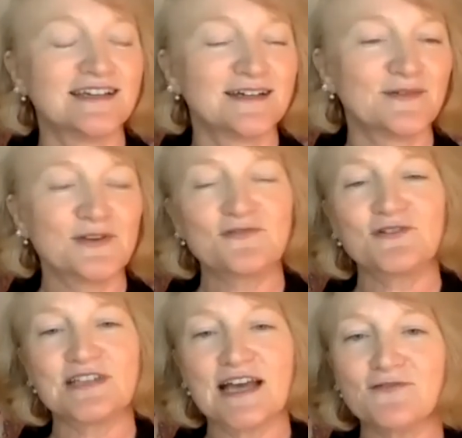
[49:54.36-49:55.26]
one of the
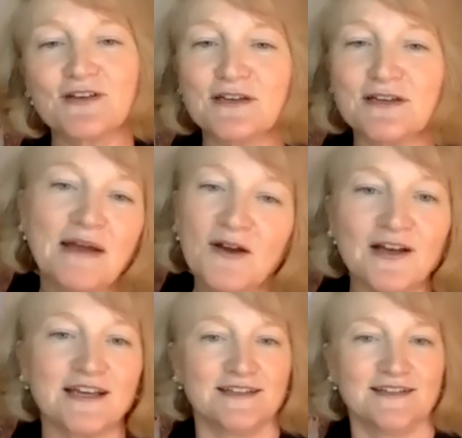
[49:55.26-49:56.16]
first African
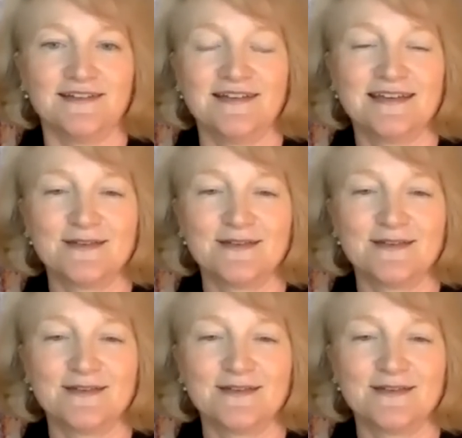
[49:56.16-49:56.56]
American